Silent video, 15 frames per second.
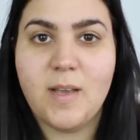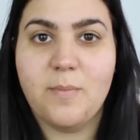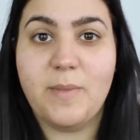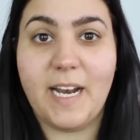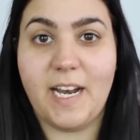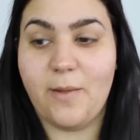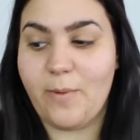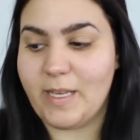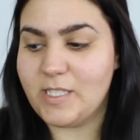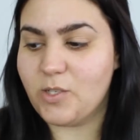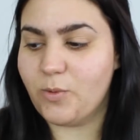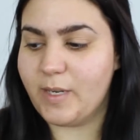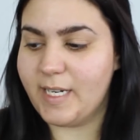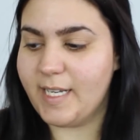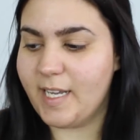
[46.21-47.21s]
But anyway, so
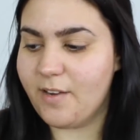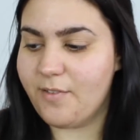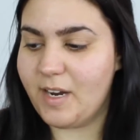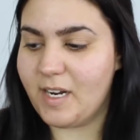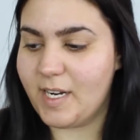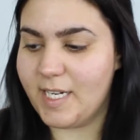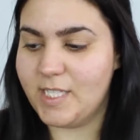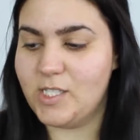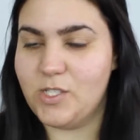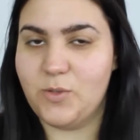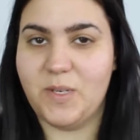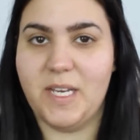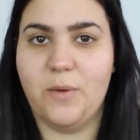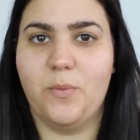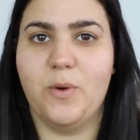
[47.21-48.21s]
we're gonna get right on
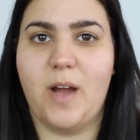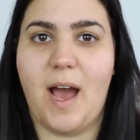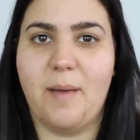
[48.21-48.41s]
into it.